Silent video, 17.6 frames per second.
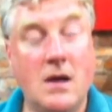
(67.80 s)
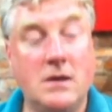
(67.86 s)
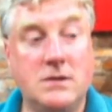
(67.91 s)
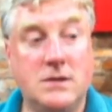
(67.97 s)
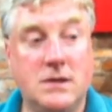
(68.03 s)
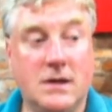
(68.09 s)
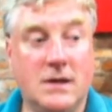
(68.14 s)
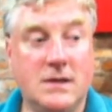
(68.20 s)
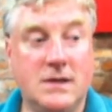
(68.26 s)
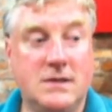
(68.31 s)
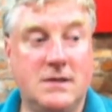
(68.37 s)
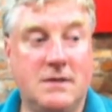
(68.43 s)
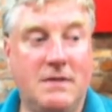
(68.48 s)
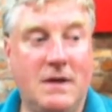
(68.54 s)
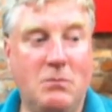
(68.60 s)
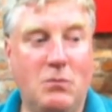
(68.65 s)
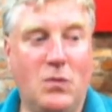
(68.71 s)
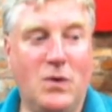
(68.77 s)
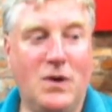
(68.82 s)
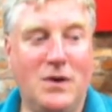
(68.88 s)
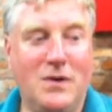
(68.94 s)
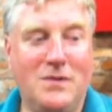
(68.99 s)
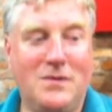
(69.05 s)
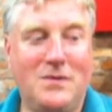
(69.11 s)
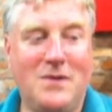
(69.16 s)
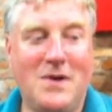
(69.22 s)
Tonight's event
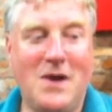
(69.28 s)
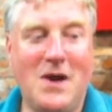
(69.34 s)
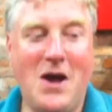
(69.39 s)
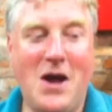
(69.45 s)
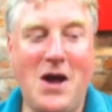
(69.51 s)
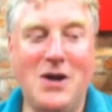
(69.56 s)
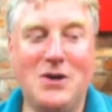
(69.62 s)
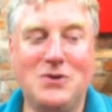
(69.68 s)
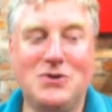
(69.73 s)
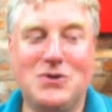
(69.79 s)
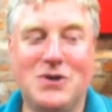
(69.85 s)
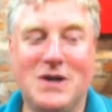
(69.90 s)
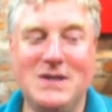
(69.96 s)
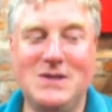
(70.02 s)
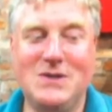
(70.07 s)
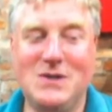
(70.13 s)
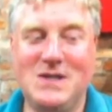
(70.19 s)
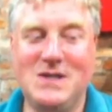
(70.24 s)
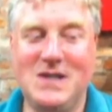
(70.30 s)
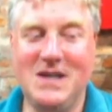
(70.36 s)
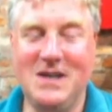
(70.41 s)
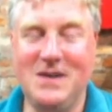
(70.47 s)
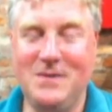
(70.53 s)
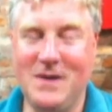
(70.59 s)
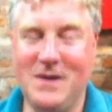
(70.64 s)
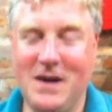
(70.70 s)
was trying to
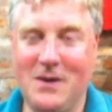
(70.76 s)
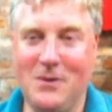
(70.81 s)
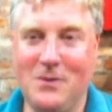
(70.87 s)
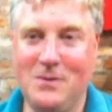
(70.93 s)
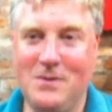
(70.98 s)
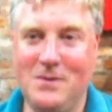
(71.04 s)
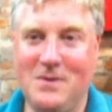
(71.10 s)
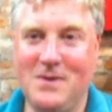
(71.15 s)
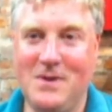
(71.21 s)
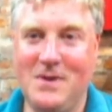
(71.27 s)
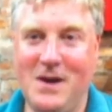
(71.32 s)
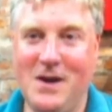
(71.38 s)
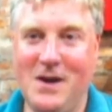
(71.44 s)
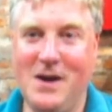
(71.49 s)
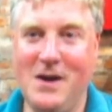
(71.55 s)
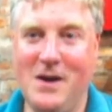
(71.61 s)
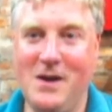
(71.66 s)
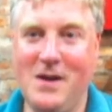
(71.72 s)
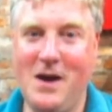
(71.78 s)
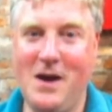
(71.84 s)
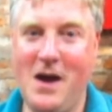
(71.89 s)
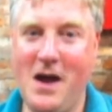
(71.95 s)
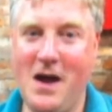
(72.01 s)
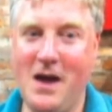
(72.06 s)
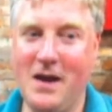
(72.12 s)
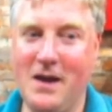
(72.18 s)
tease out
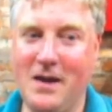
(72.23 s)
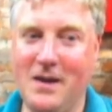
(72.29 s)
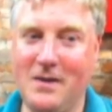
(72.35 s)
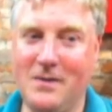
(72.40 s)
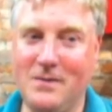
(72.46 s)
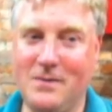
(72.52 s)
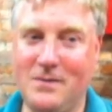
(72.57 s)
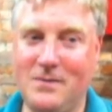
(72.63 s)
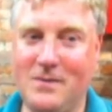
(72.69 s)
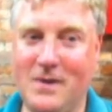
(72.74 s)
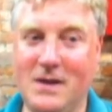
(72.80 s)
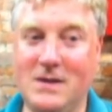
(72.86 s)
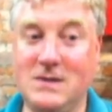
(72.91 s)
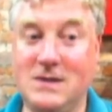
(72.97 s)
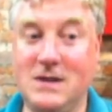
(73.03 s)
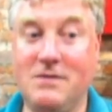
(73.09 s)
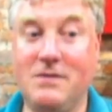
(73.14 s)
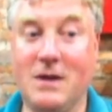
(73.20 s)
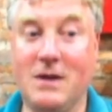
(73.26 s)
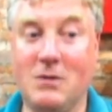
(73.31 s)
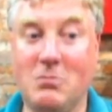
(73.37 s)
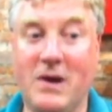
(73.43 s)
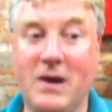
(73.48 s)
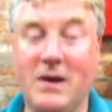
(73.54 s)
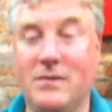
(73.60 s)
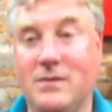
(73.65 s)
a scientific
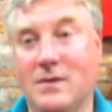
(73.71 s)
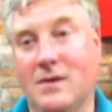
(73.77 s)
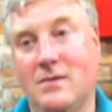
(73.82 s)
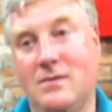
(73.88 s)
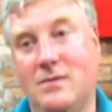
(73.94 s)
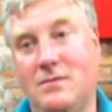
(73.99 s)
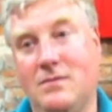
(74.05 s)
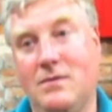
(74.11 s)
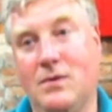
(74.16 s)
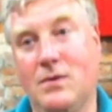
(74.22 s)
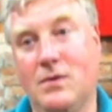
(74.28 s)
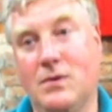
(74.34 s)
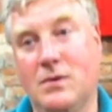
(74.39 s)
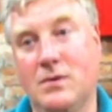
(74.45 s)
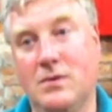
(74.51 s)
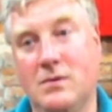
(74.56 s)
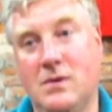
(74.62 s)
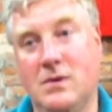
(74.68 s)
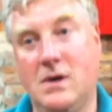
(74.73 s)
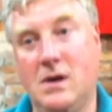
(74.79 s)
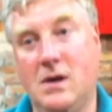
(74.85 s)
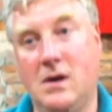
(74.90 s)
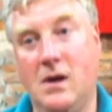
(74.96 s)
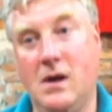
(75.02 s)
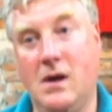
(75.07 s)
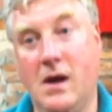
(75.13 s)
basis for
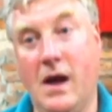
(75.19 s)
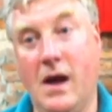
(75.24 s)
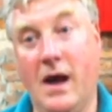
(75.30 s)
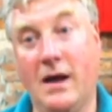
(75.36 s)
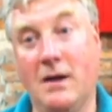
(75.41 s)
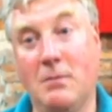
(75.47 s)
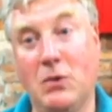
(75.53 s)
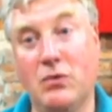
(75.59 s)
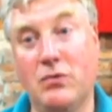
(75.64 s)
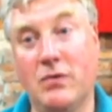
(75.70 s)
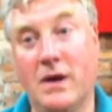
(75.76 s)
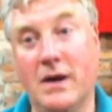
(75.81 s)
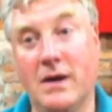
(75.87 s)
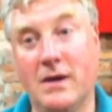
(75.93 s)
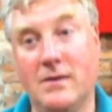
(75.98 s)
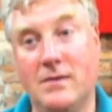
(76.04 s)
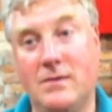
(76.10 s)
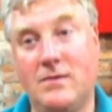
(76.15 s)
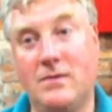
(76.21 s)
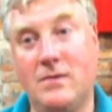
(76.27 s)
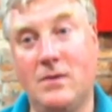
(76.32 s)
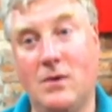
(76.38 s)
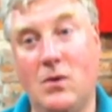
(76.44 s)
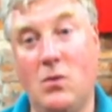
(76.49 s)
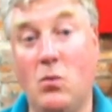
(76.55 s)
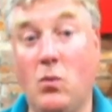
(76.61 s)
animal rights,
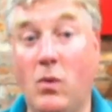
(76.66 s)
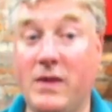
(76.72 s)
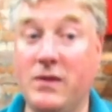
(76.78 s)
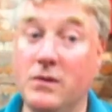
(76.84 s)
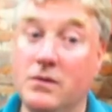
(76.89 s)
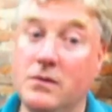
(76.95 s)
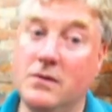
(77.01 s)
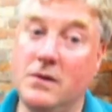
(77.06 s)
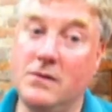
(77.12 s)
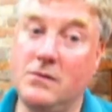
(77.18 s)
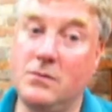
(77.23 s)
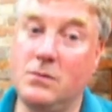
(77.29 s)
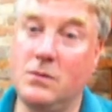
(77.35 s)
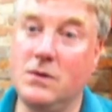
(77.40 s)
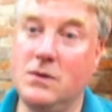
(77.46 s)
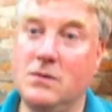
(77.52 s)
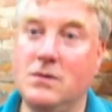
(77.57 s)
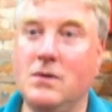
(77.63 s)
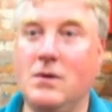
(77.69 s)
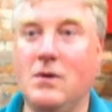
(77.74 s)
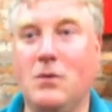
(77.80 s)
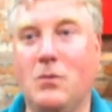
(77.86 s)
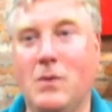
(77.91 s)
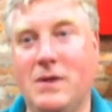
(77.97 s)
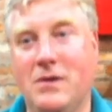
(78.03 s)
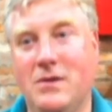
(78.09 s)
whether there is one or
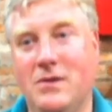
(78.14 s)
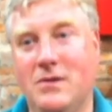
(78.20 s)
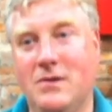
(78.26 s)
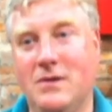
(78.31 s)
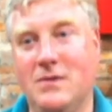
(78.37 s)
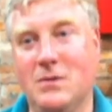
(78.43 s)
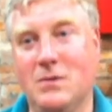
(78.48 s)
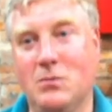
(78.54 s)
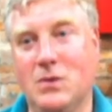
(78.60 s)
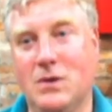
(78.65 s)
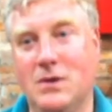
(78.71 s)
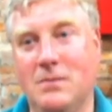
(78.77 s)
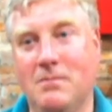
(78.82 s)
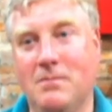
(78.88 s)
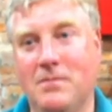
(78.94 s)
whether there isn't one.